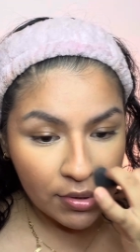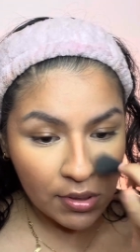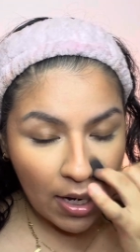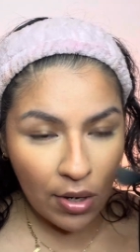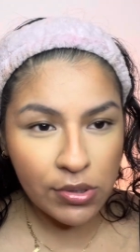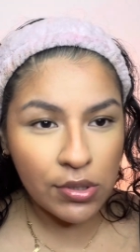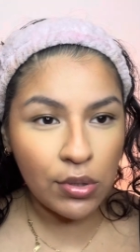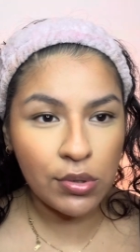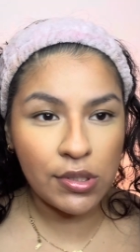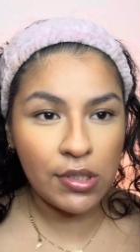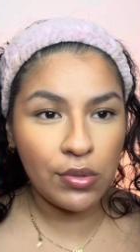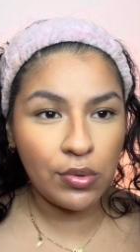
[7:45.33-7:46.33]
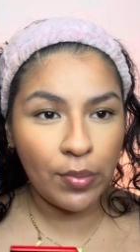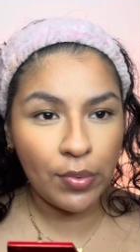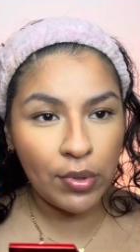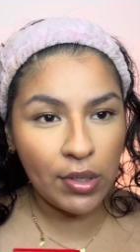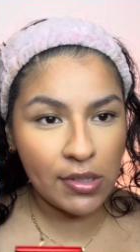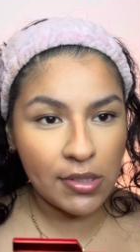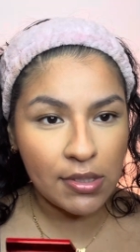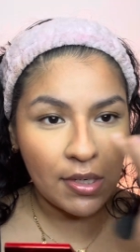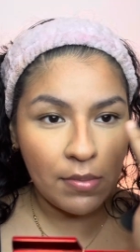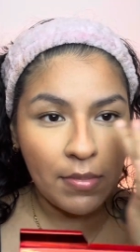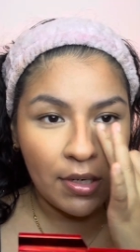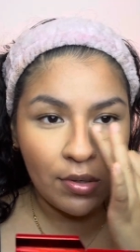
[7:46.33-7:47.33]
I also used the Huda Beauty to
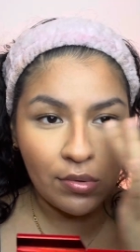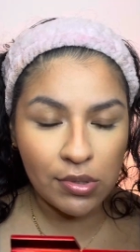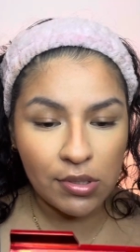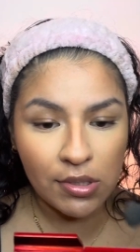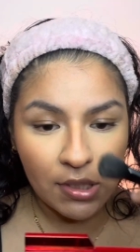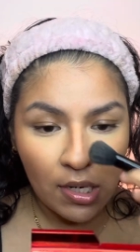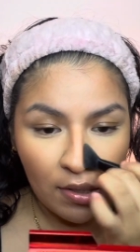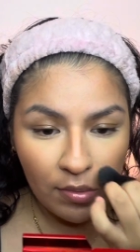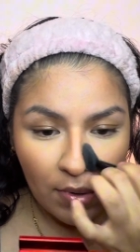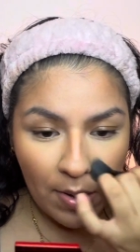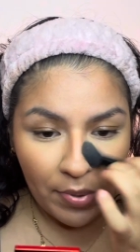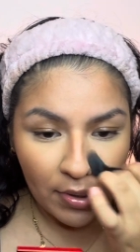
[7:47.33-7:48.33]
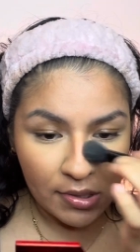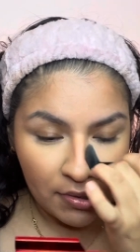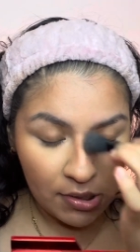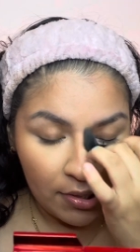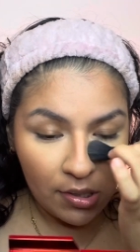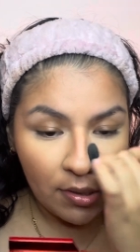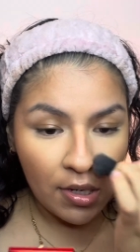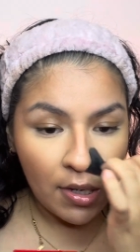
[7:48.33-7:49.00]
set my nose on the side where I put concealer.